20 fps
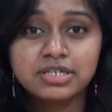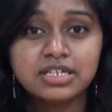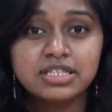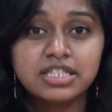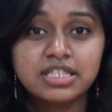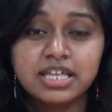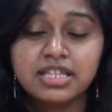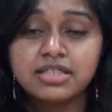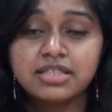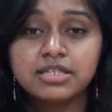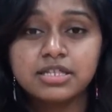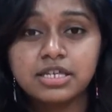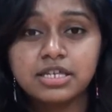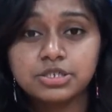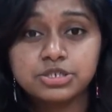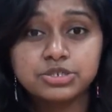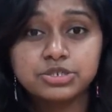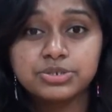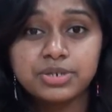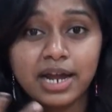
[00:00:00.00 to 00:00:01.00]
and then they
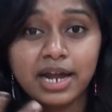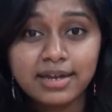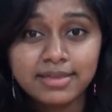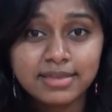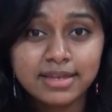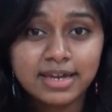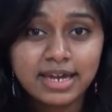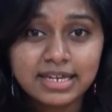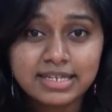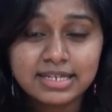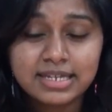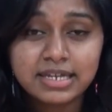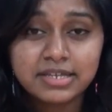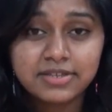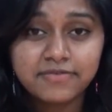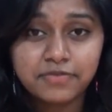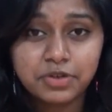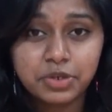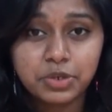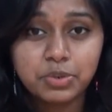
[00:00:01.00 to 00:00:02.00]
just write the
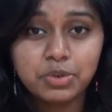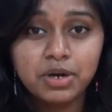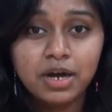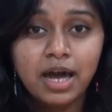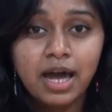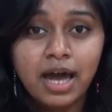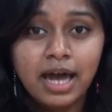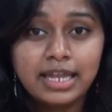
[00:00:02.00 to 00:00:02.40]
essays for you.